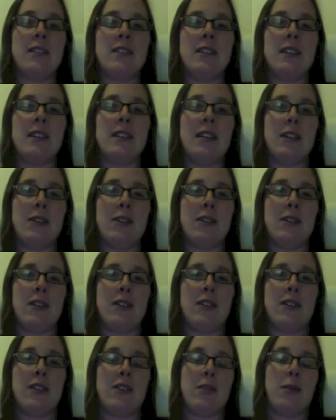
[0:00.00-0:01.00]
near the
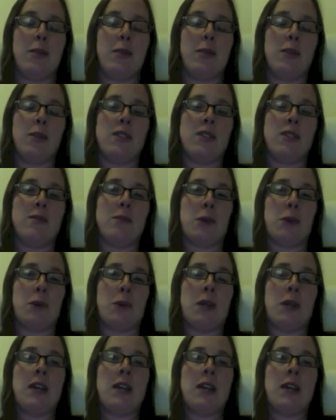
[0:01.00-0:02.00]
near the poles of the
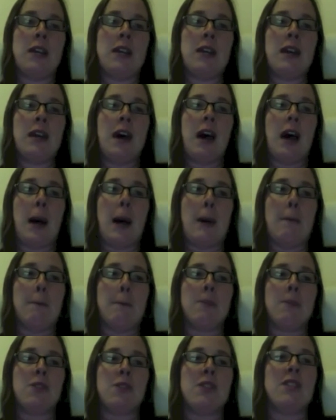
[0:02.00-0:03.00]
moon. Um,
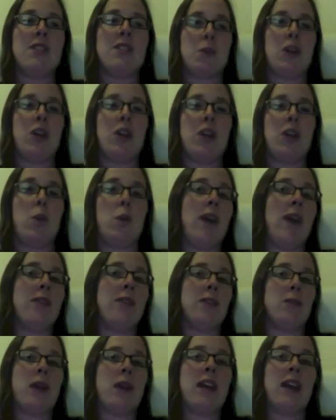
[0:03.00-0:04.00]
so this is where you'd want the
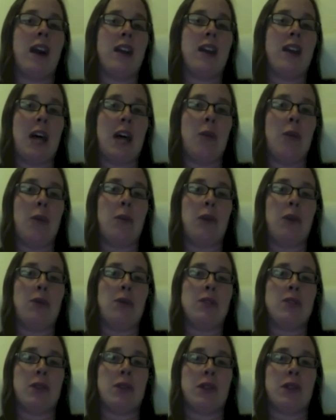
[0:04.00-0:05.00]
radar to help you
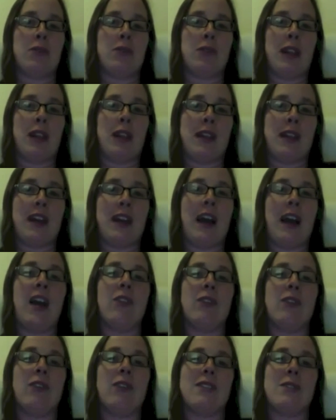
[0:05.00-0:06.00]
sort of get that higher
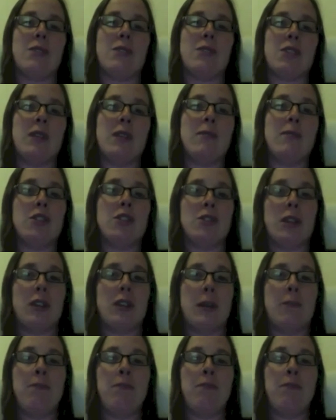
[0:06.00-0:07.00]
resolution
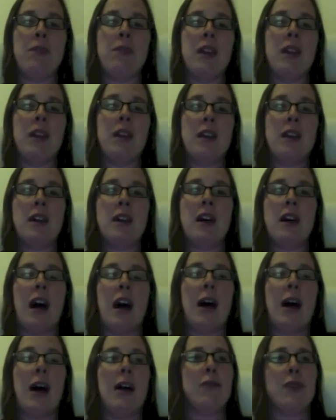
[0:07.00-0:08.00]
imagery.
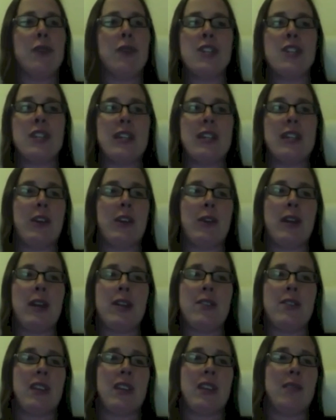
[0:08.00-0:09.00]
Uh, unfortunately, the
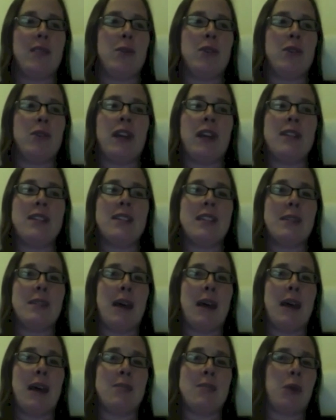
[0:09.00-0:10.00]
craters on the moon do not seem
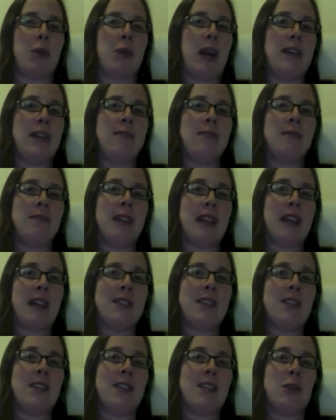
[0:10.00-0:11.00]
as bright as
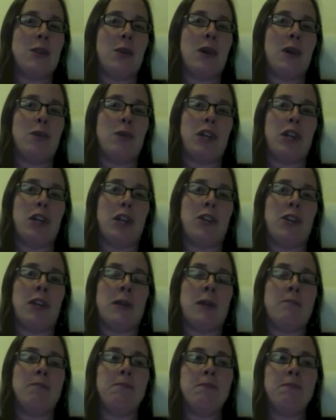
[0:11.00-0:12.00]
they do on
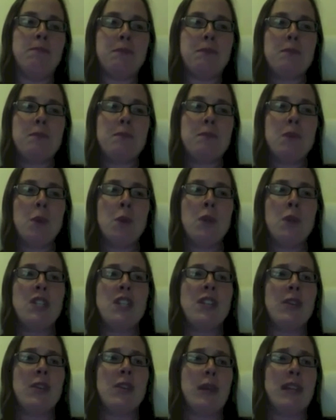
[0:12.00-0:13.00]
Mercury, which
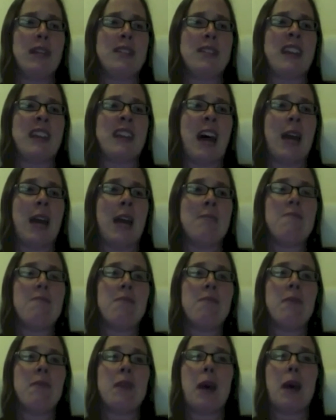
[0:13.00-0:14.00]
either means that
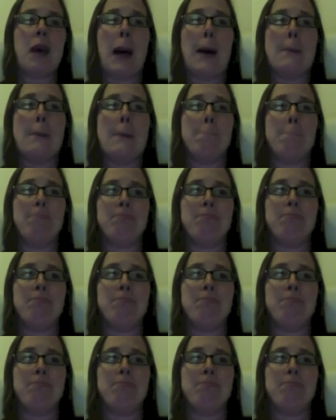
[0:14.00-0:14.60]
um,